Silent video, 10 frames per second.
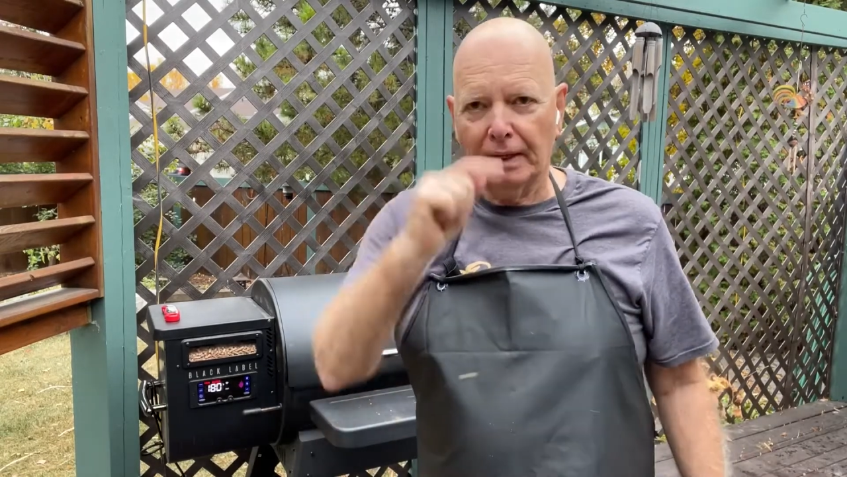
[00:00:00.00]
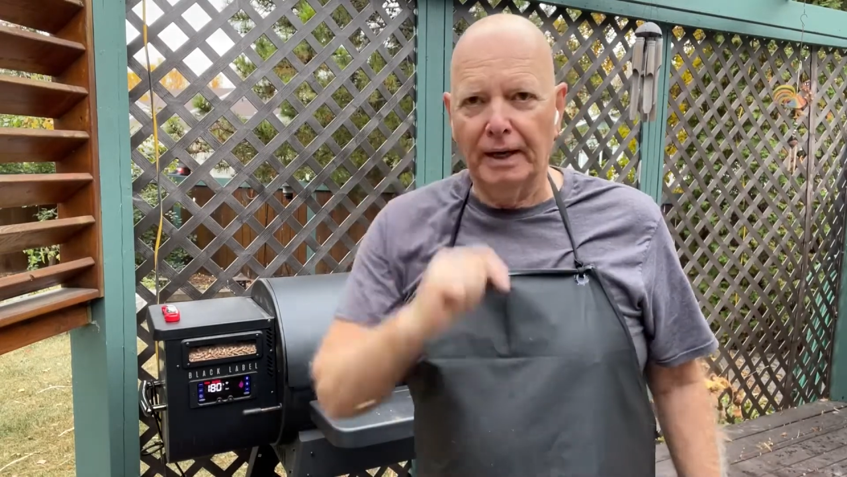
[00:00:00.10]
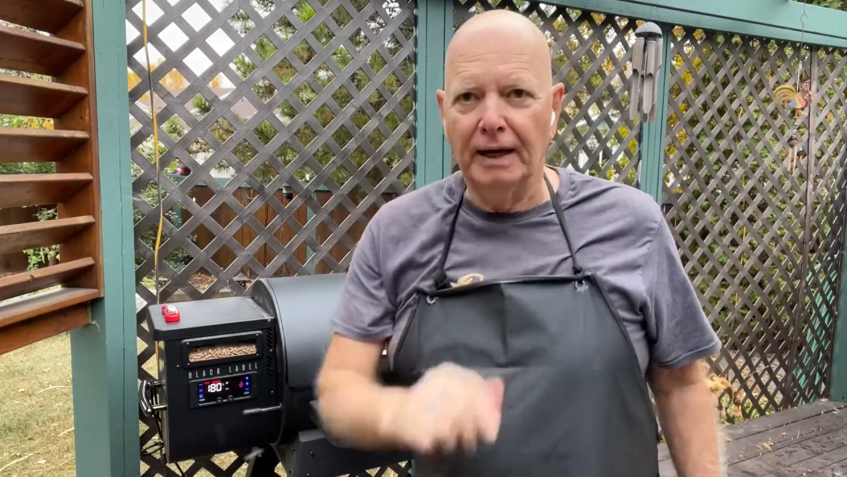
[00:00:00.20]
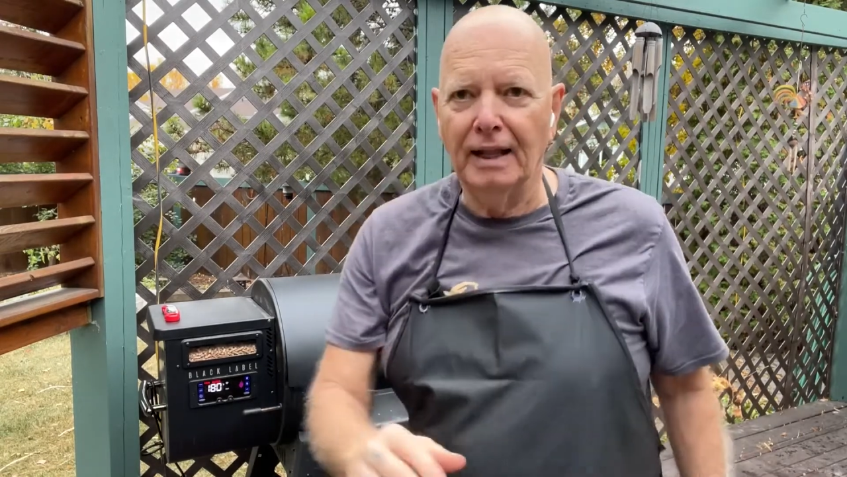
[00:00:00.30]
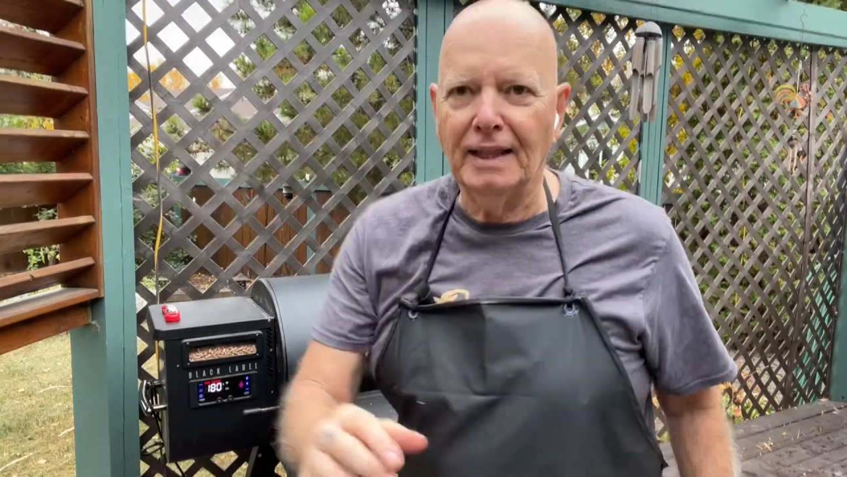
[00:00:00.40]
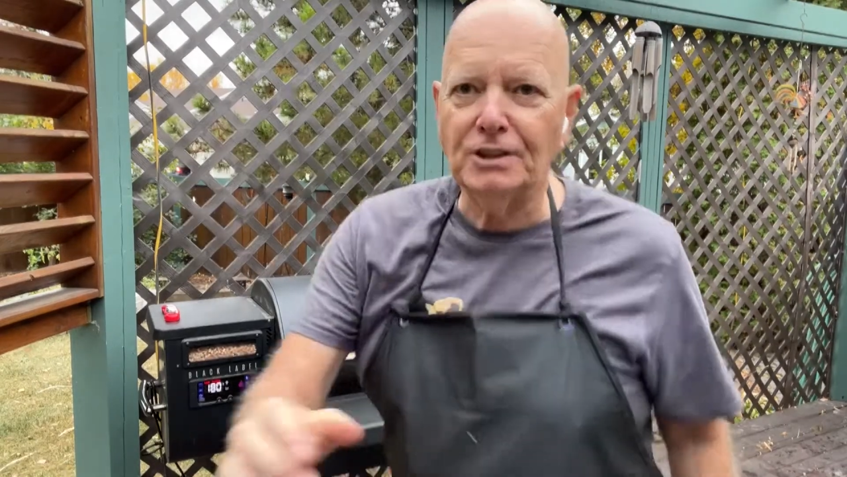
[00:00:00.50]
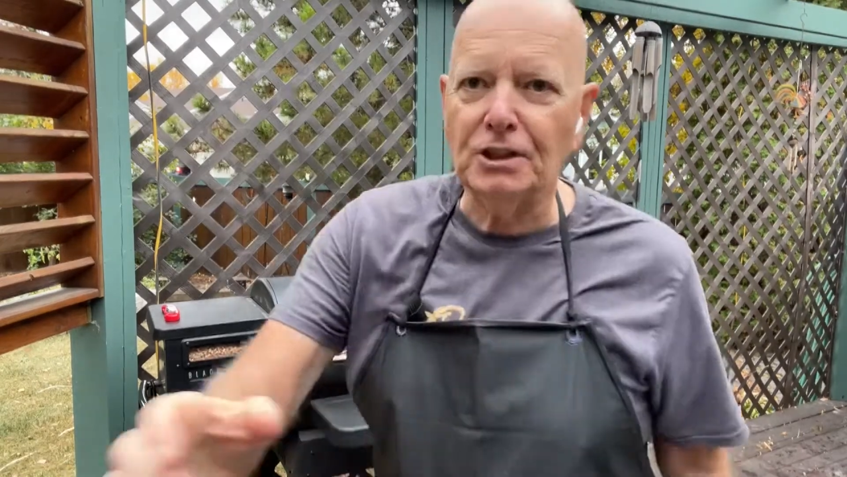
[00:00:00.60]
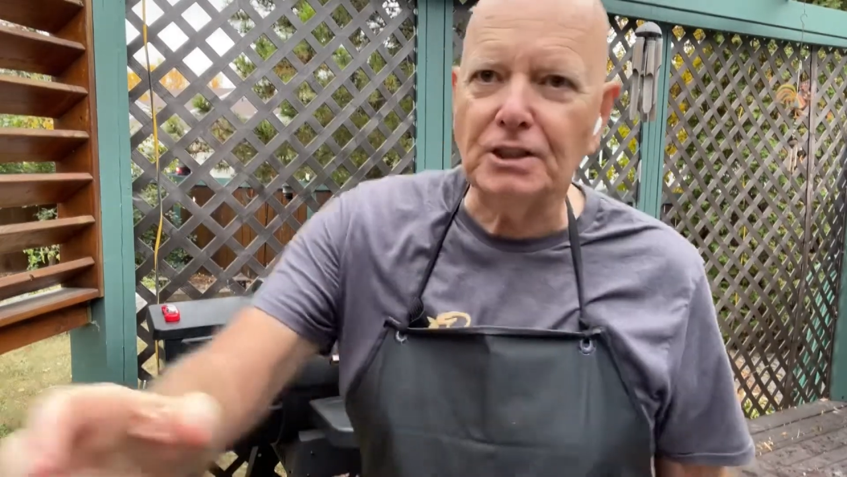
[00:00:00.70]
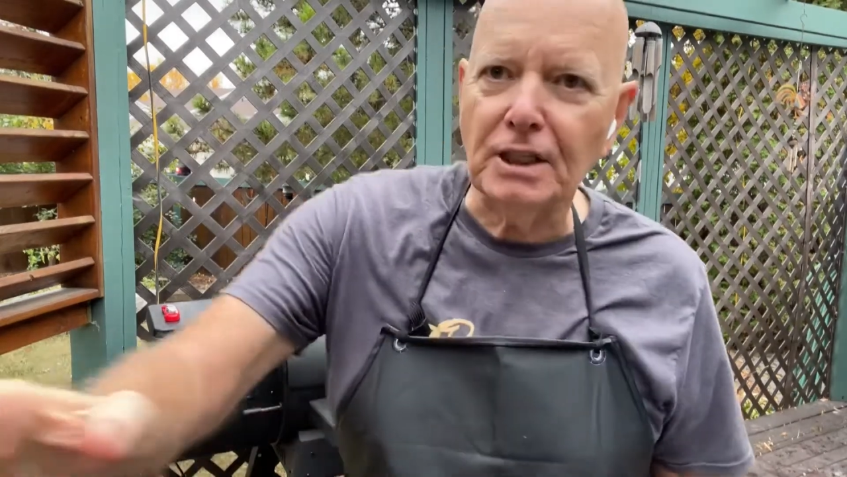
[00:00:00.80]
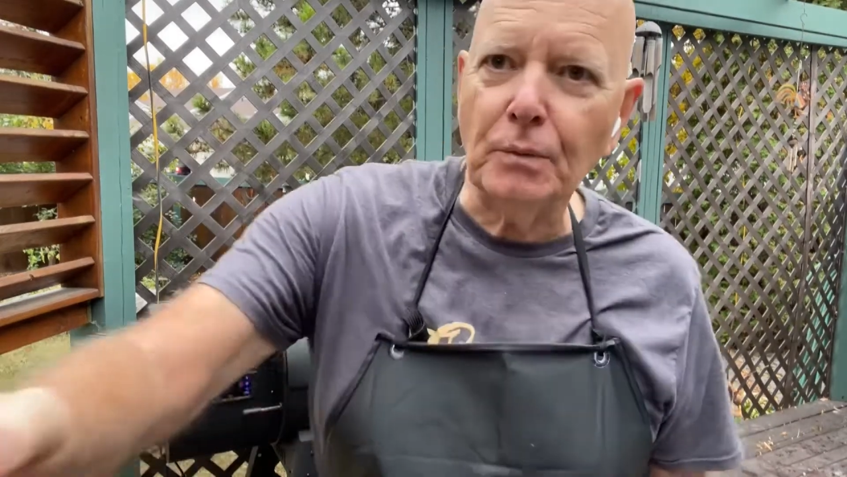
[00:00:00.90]
and I'll let you
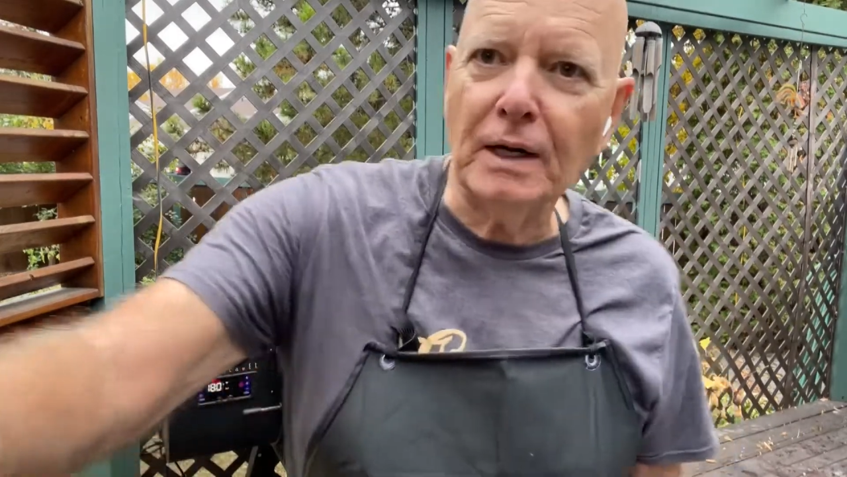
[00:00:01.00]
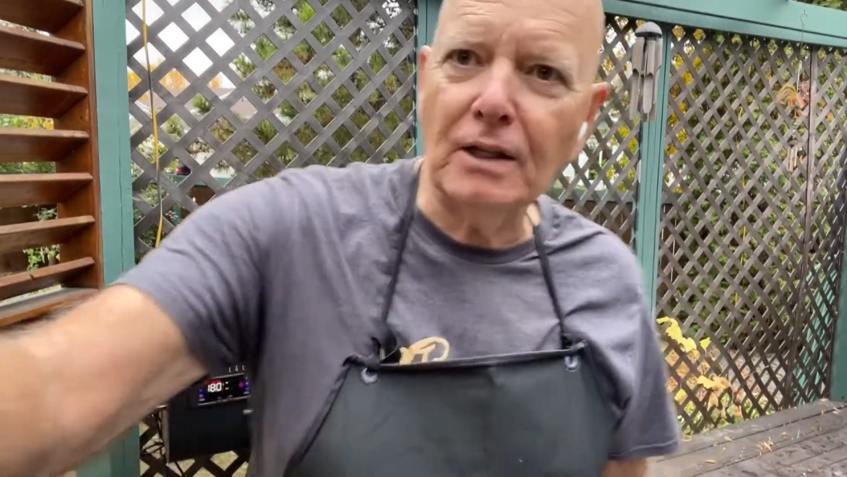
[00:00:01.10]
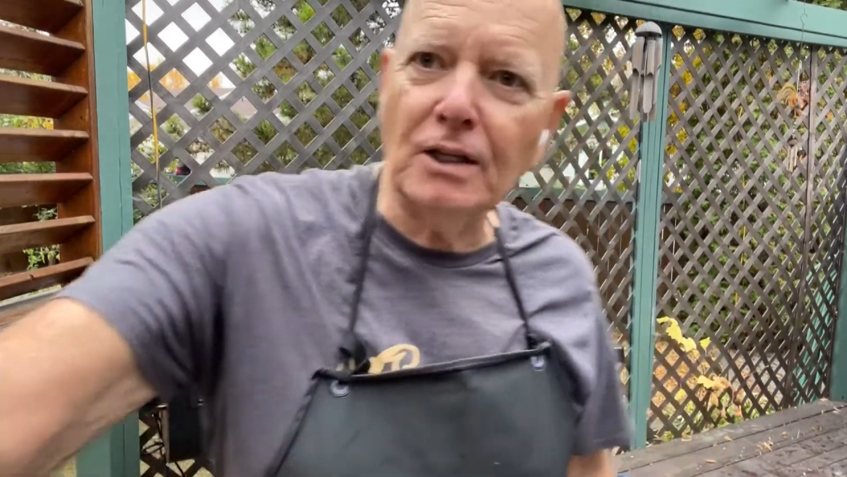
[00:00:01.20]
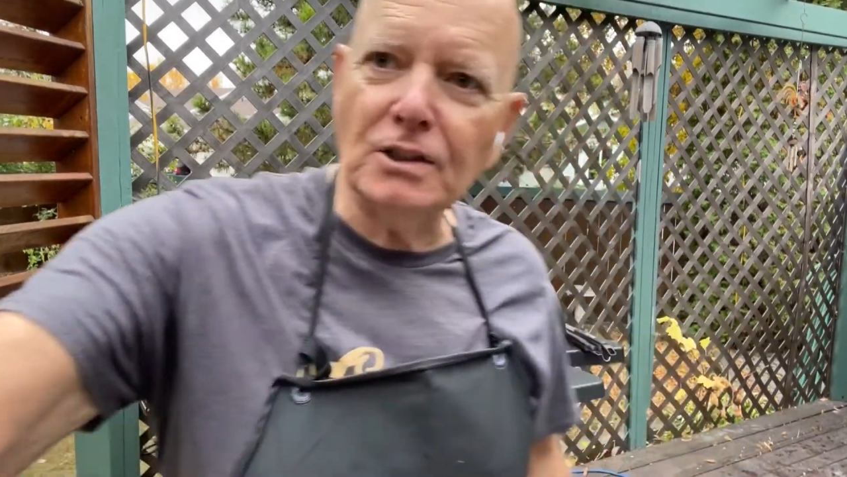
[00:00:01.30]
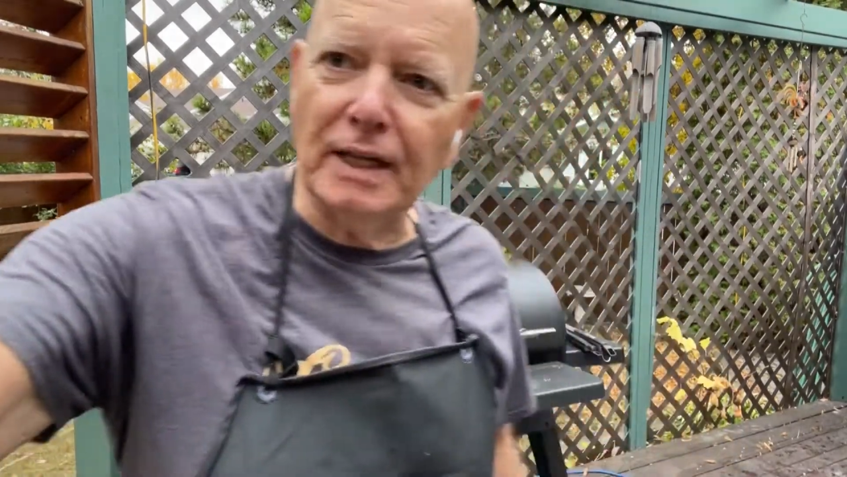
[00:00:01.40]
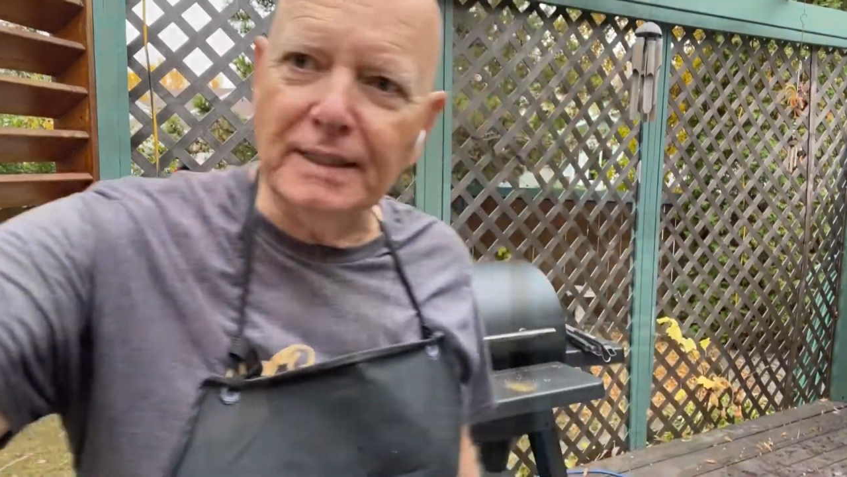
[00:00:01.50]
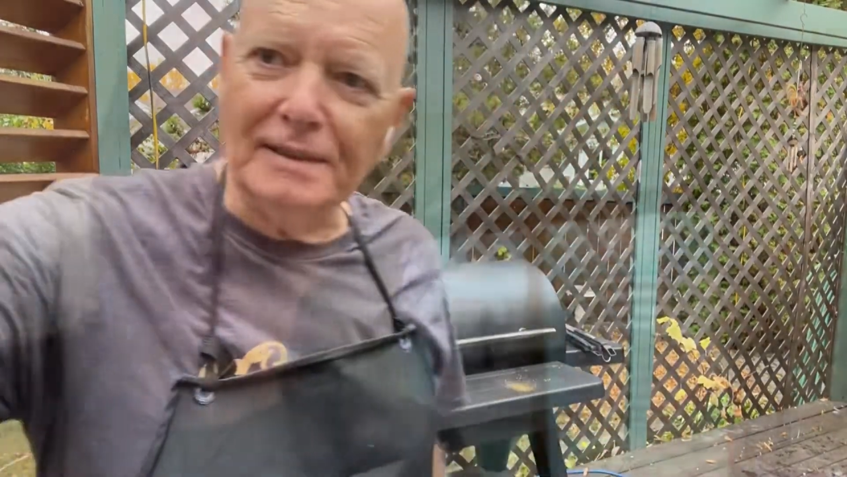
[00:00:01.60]
see what it looks like.